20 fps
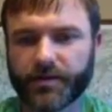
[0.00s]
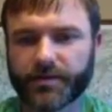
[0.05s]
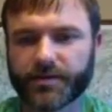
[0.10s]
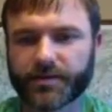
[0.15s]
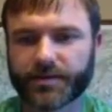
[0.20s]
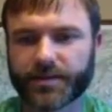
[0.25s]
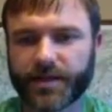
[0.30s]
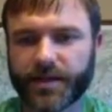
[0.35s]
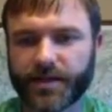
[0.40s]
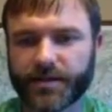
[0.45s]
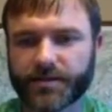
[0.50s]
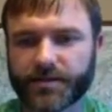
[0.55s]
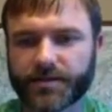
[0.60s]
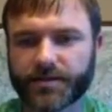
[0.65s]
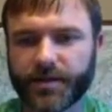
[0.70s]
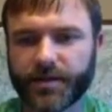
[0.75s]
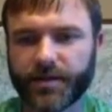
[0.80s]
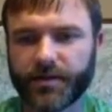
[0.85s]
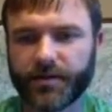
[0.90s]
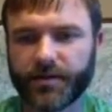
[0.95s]
Signs
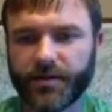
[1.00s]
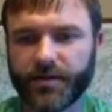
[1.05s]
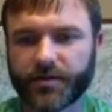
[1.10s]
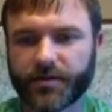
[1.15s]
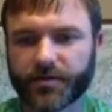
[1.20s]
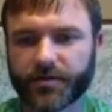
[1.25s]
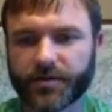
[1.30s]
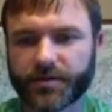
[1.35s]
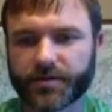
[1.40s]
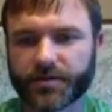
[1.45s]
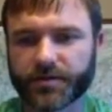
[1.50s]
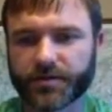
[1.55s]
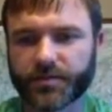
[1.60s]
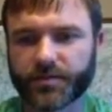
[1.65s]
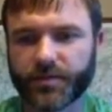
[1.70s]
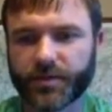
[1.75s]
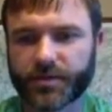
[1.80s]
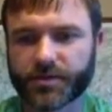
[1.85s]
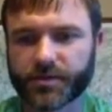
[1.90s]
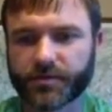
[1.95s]
that increase
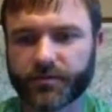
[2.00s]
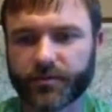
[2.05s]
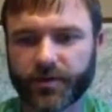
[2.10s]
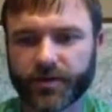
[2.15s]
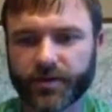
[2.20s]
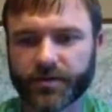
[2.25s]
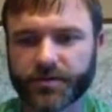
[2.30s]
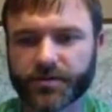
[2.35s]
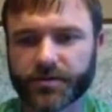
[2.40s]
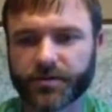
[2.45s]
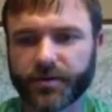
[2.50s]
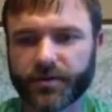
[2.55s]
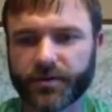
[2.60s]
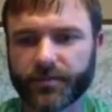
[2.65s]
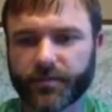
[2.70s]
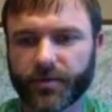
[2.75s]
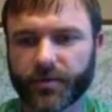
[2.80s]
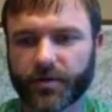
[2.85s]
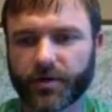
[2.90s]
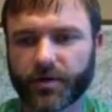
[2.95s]
suspicion for
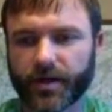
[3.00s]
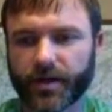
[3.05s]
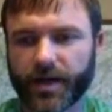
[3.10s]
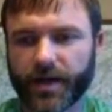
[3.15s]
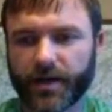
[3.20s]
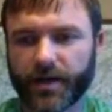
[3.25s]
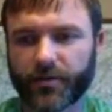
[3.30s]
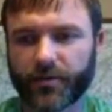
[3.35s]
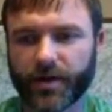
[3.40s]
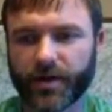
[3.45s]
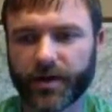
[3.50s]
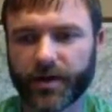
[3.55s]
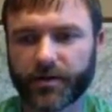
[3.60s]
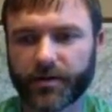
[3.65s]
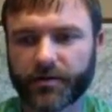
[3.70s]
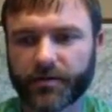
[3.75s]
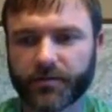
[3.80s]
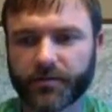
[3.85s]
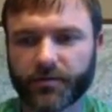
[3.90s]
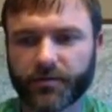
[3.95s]
injury are a high
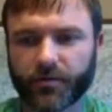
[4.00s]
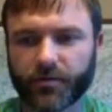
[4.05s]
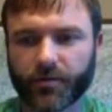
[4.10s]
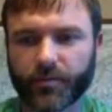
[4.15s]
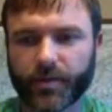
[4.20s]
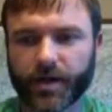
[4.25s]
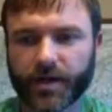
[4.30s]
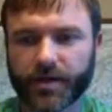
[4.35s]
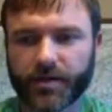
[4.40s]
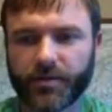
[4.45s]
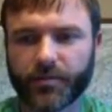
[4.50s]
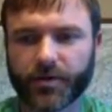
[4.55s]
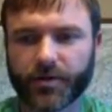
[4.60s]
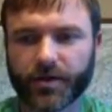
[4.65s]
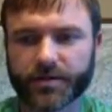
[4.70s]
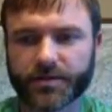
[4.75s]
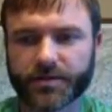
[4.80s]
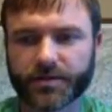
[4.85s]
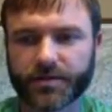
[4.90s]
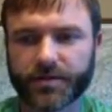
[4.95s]
riding or boggy
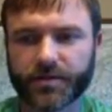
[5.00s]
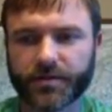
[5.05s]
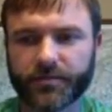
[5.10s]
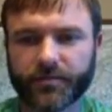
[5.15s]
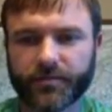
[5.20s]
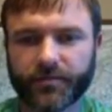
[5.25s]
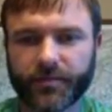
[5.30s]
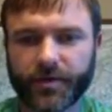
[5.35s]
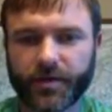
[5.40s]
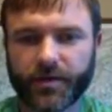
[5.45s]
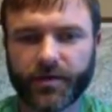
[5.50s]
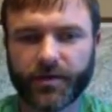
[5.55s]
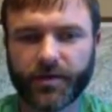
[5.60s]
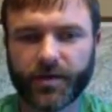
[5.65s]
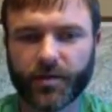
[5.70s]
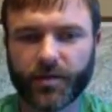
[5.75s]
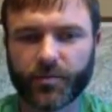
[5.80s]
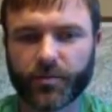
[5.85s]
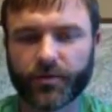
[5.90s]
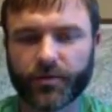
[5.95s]
prostate,
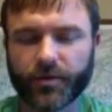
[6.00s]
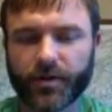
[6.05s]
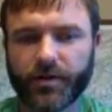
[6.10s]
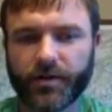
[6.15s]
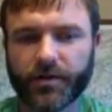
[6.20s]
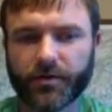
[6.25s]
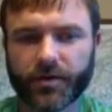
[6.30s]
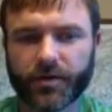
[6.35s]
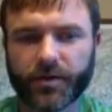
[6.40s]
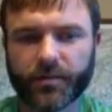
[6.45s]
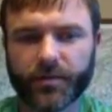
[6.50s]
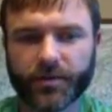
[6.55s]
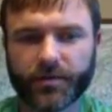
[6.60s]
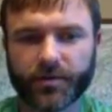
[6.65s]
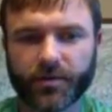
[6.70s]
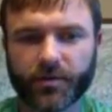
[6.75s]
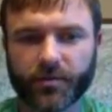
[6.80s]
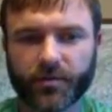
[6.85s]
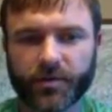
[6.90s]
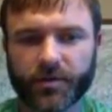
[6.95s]
perennial
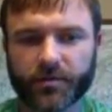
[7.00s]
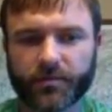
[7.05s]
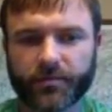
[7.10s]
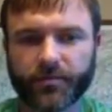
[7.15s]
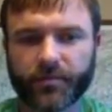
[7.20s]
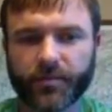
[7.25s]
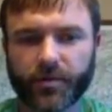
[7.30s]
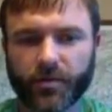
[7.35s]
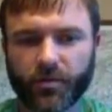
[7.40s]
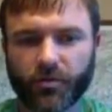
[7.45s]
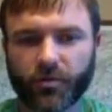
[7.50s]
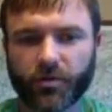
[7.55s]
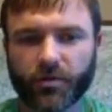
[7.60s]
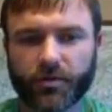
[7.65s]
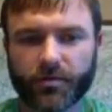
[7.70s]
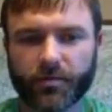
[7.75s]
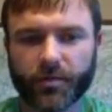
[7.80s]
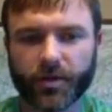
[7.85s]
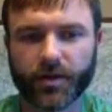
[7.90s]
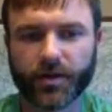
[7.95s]
hematoma,
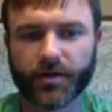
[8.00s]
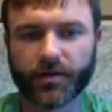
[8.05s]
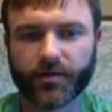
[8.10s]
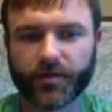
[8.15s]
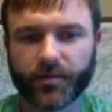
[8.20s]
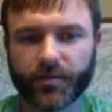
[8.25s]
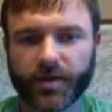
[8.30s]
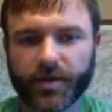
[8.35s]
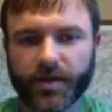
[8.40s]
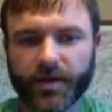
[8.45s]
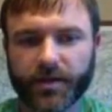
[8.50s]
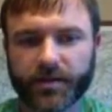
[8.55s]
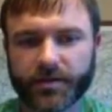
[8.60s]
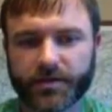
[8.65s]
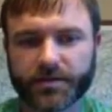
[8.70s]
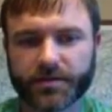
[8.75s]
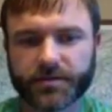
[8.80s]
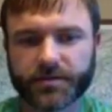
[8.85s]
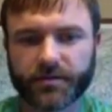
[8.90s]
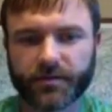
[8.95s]
or blood at the
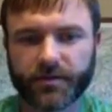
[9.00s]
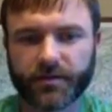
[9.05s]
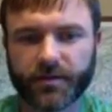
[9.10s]
meatus.